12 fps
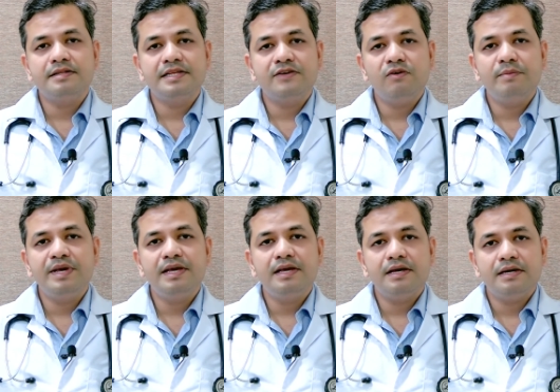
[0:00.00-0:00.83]
there will
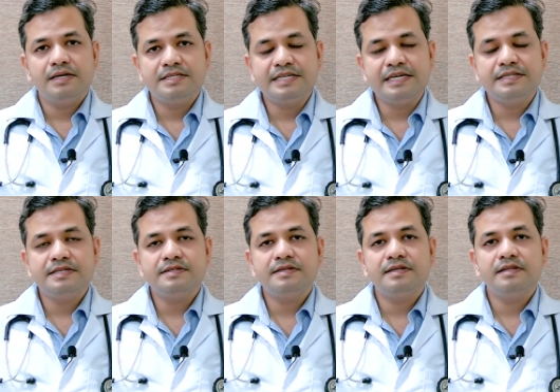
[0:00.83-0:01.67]
be
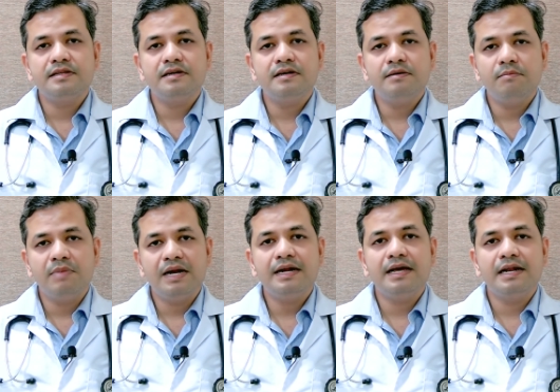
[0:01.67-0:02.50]
changes in the
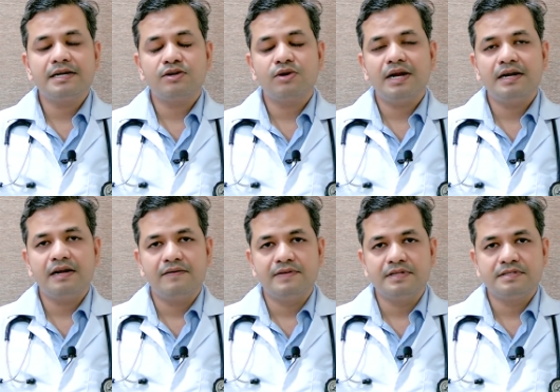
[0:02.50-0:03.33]
blood electrolyte
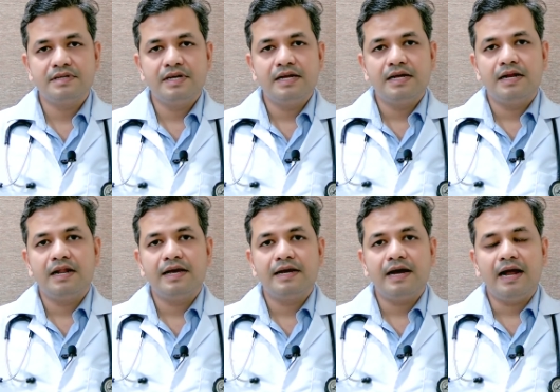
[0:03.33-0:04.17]
levels,
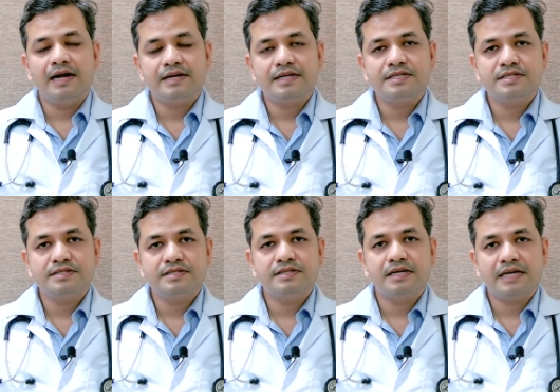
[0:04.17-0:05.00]
like
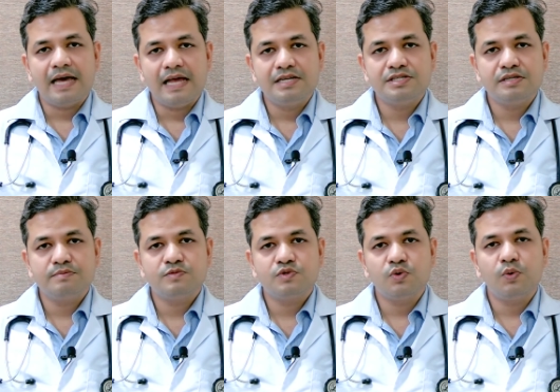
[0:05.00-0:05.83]
alterations in the
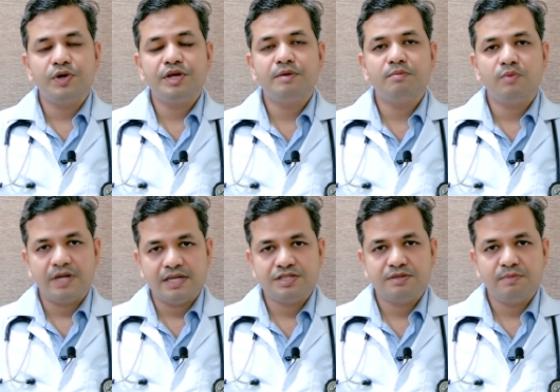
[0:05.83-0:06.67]
calcium, sodium,
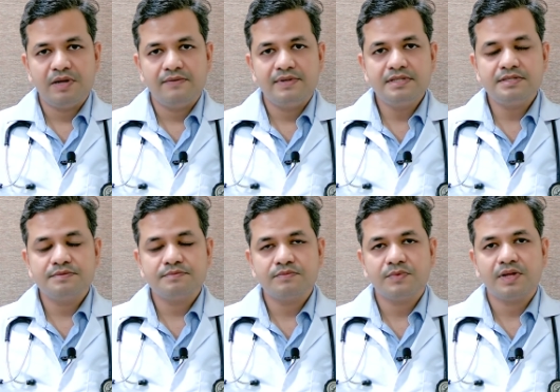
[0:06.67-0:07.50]
potassium
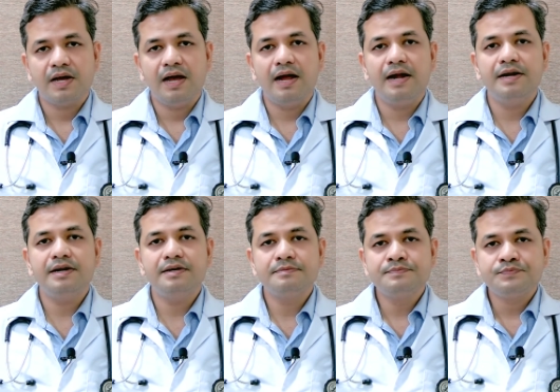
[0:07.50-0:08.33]
levels,
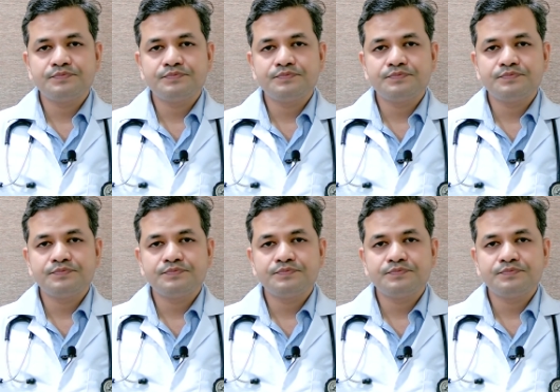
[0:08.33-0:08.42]
and